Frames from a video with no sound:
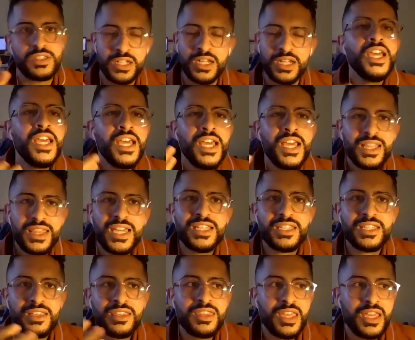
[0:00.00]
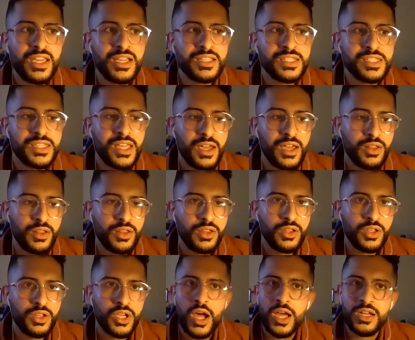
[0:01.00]
And these are things that
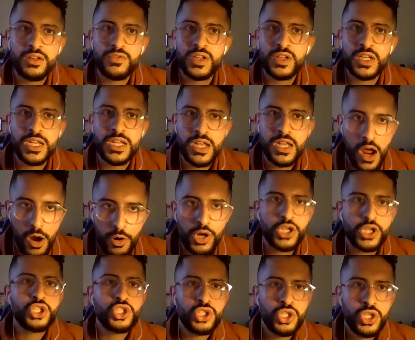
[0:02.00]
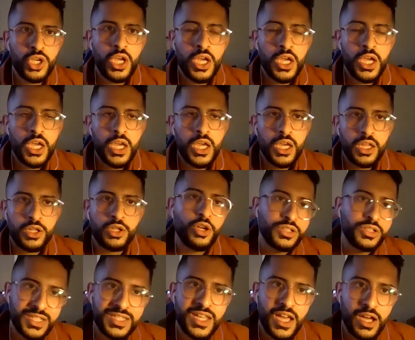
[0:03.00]
kind of can nourish,
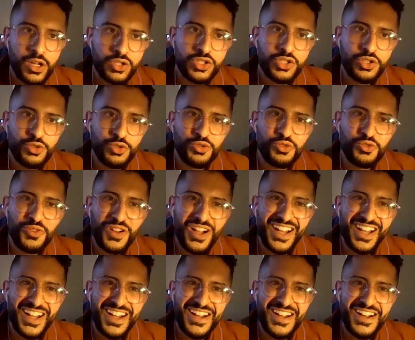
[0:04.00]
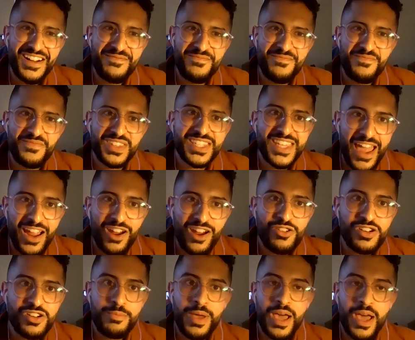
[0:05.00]
not to sound too
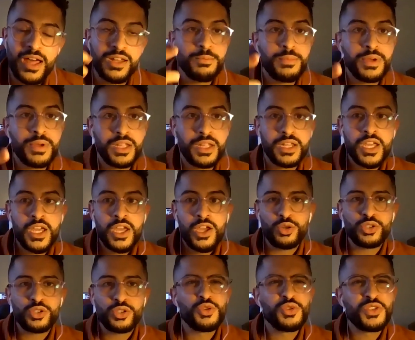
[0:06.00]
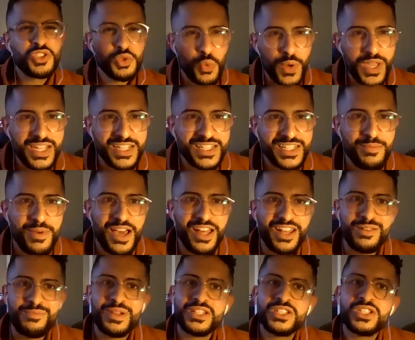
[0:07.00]
saccharine about it, or too sweet
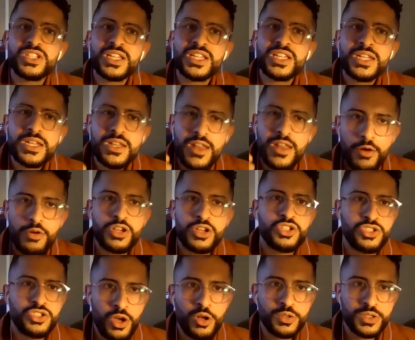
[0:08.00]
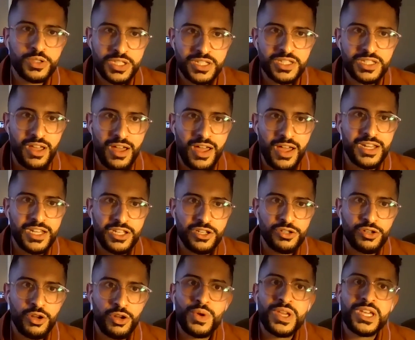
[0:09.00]
about it, but it can nourish the whole society.
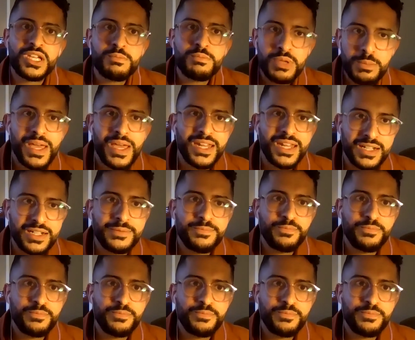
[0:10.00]
You know, we can be better.